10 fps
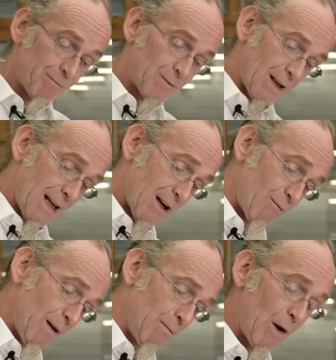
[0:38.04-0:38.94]
The air
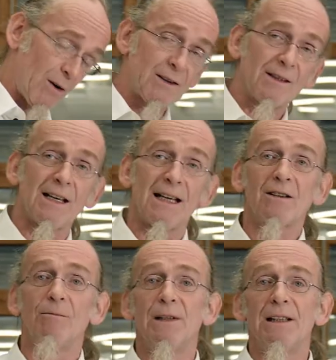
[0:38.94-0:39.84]
will block the sand
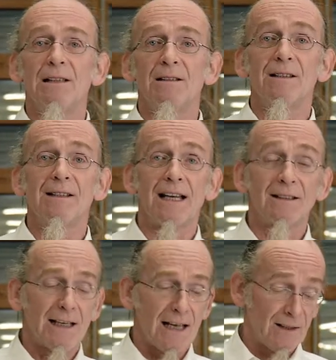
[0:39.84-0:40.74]
completely. The sand
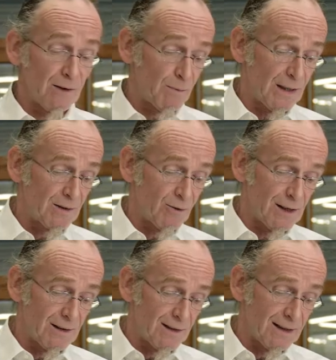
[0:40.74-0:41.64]
cannot
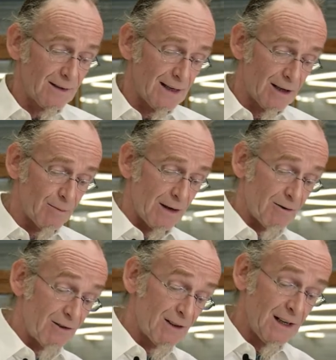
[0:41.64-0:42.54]
penetrate this air
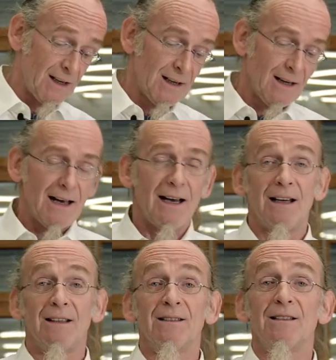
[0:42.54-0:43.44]
barrier
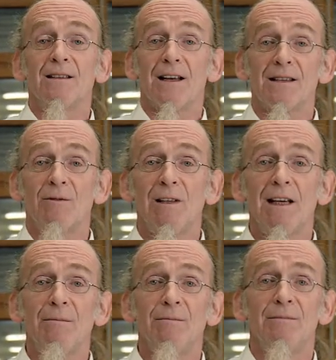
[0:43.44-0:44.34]
and nothing will
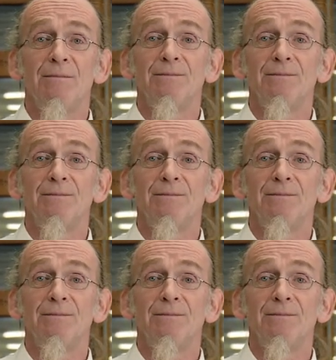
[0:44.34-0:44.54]
happen.